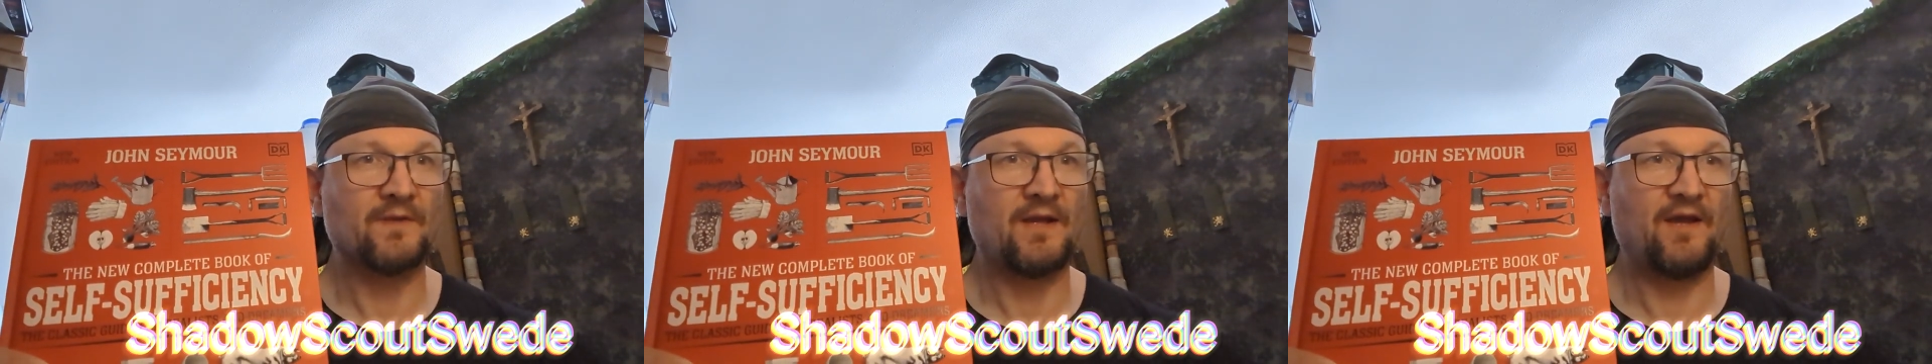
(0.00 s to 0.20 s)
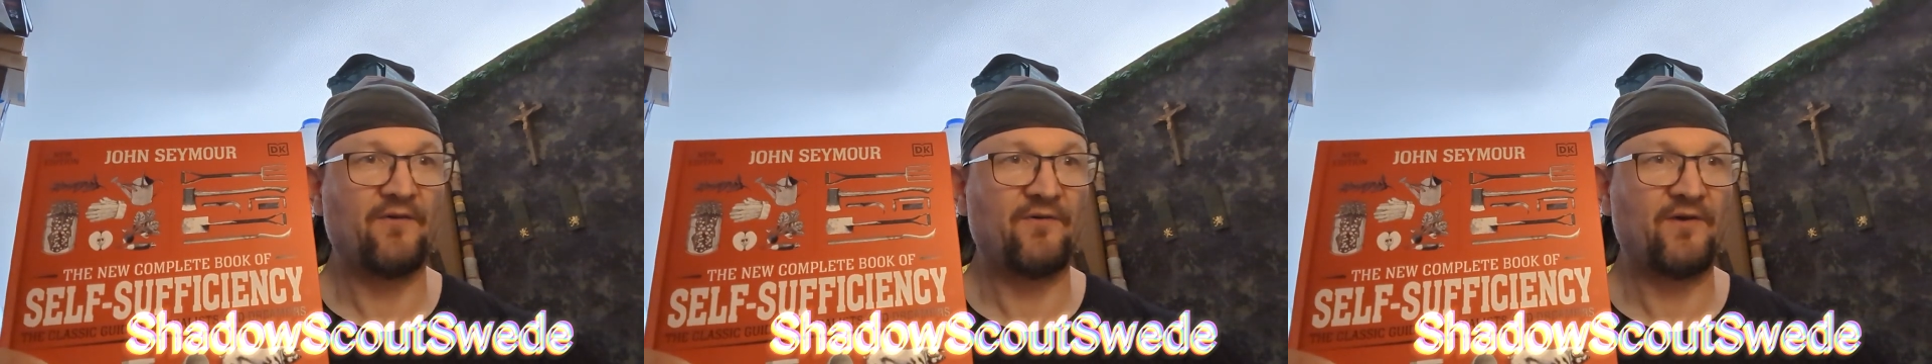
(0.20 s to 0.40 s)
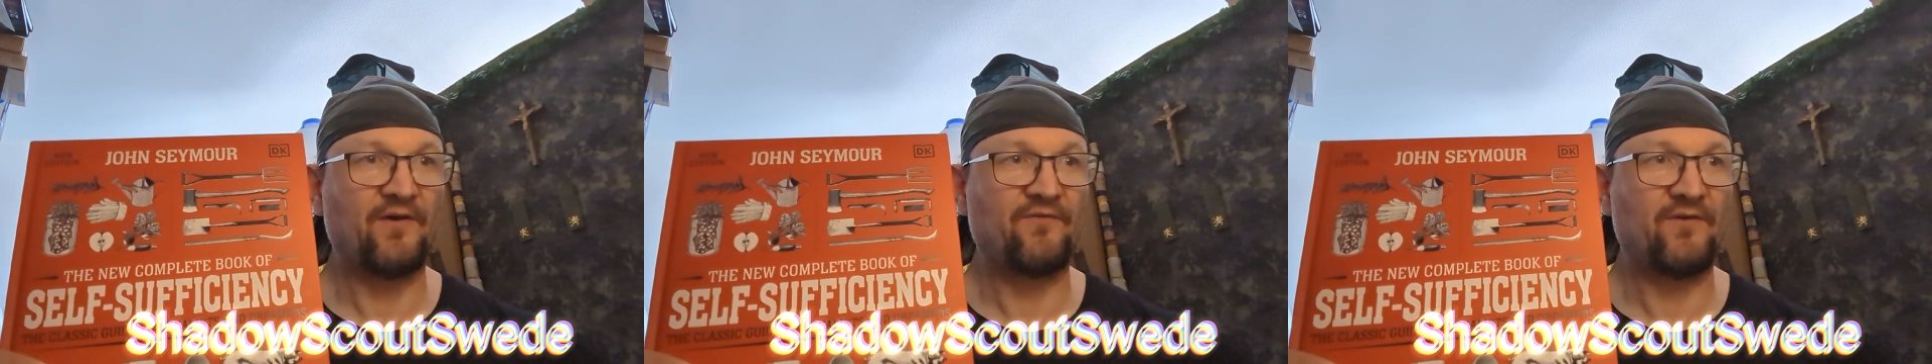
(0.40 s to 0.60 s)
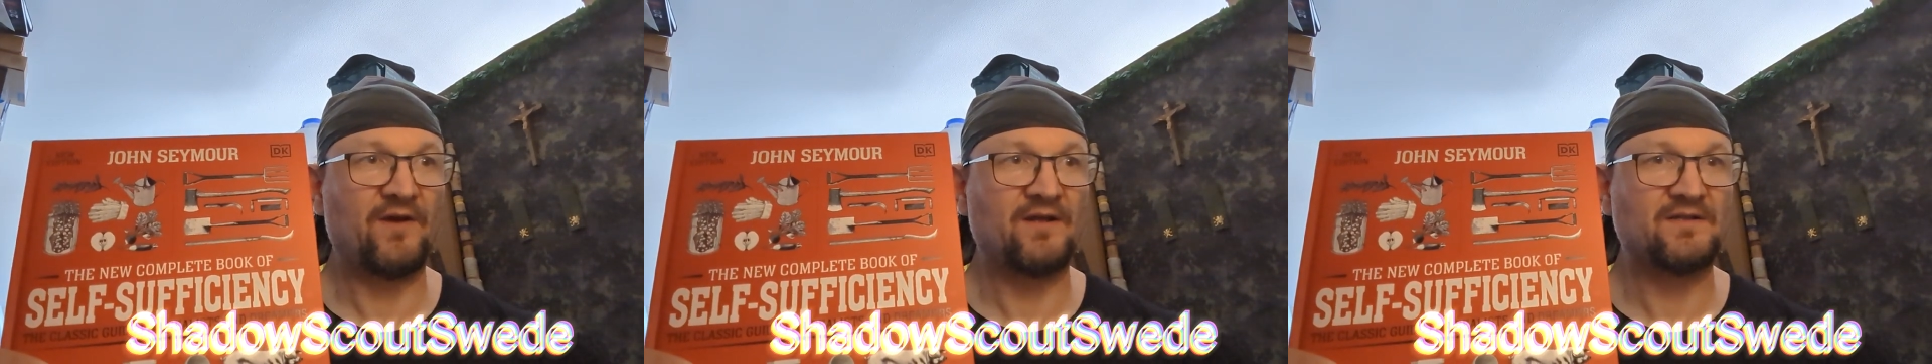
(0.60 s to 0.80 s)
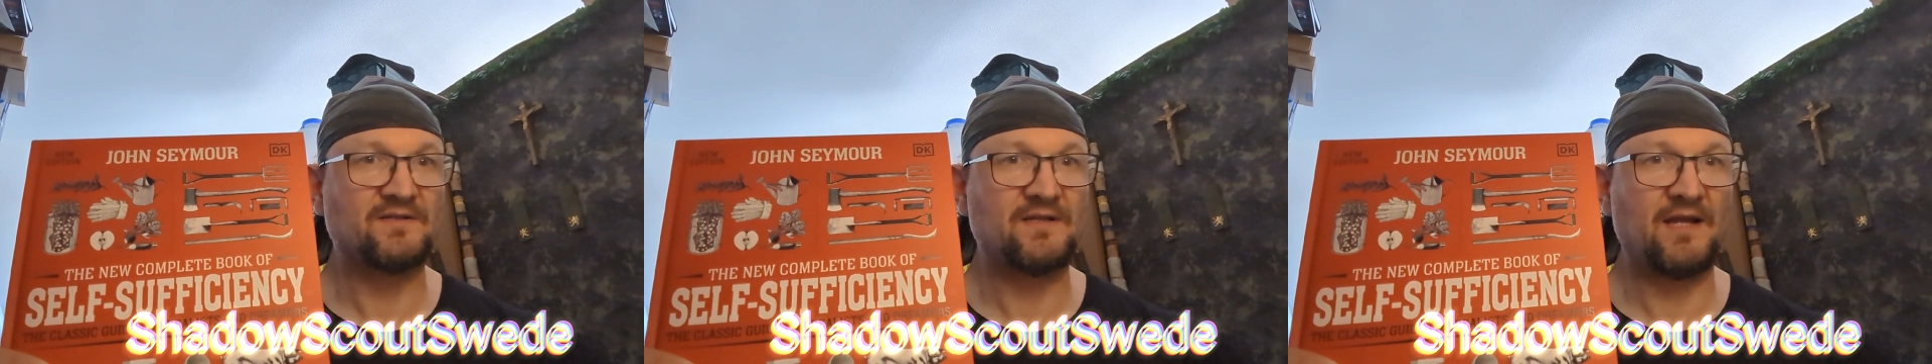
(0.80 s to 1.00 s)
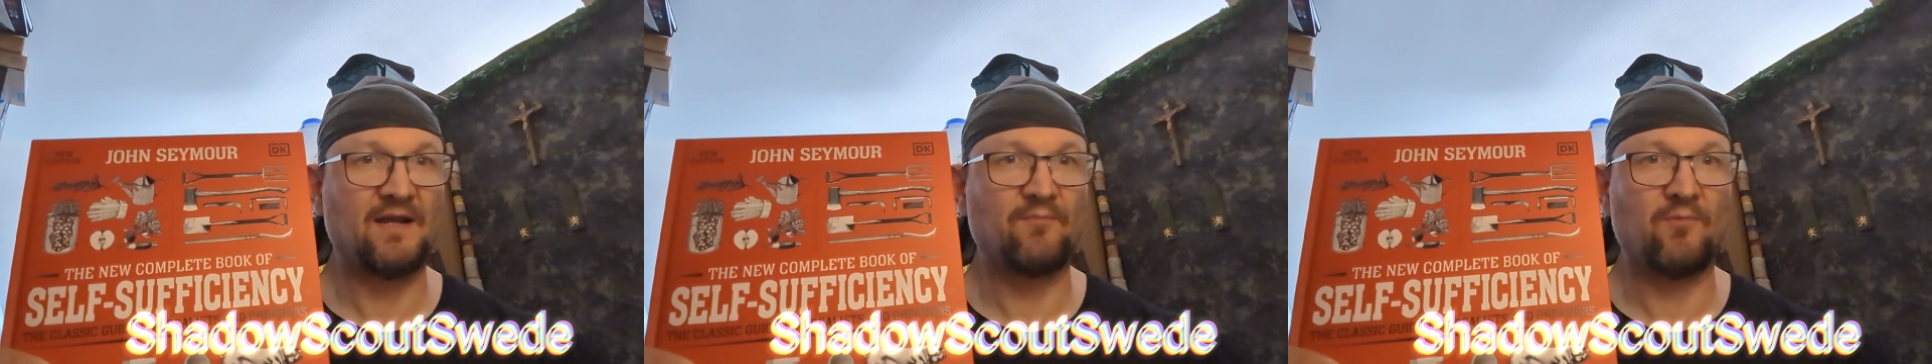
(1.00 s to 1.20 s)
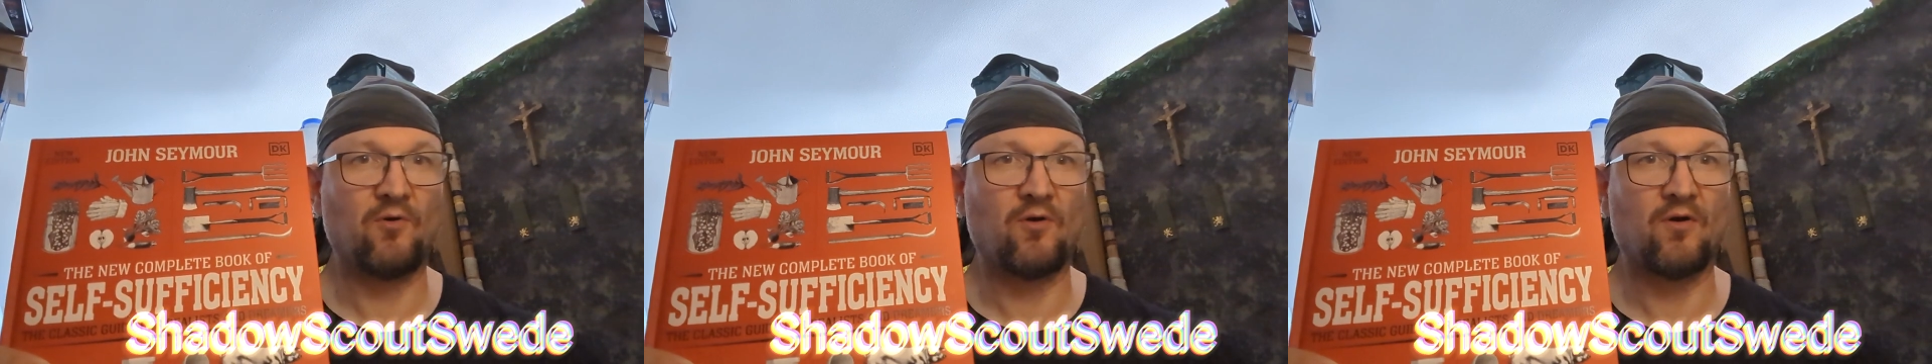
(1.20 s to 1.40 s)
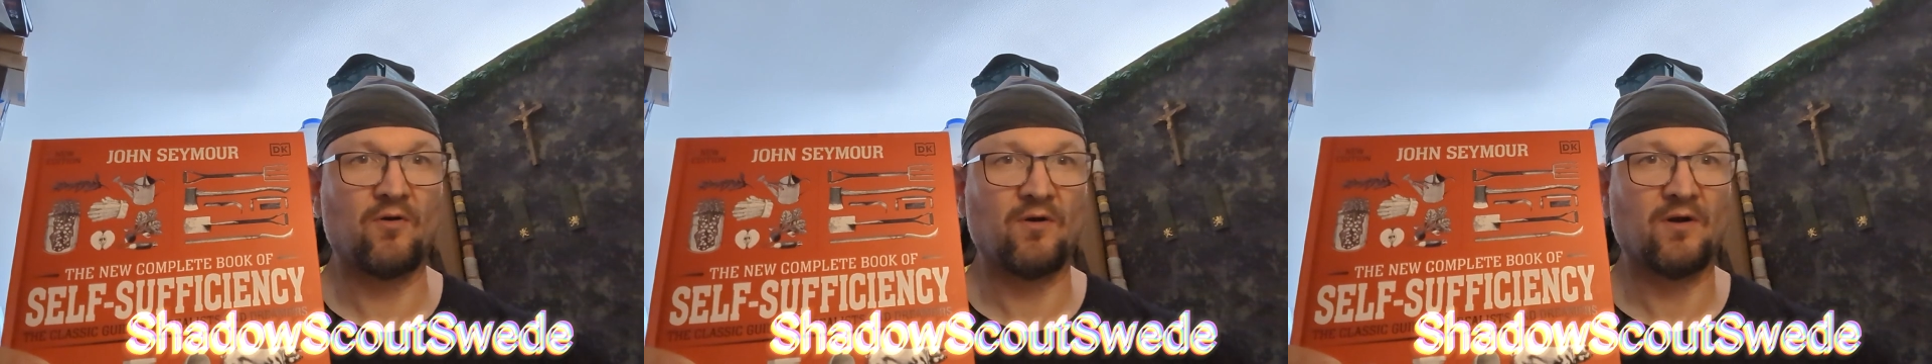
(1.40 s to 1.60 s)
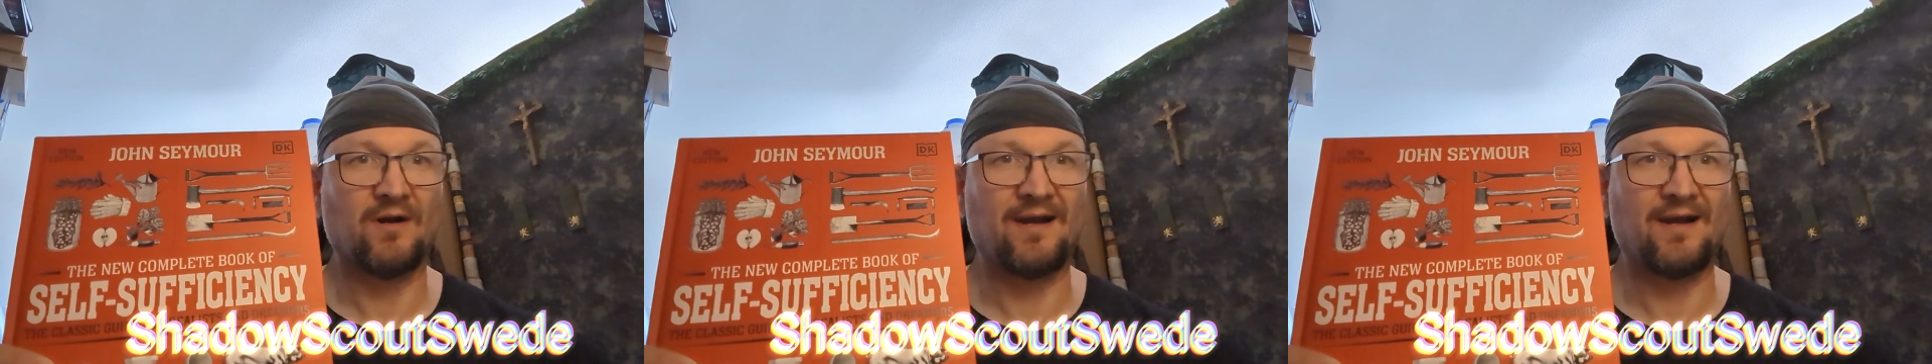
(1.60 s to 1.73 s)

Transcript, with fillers: if it's need more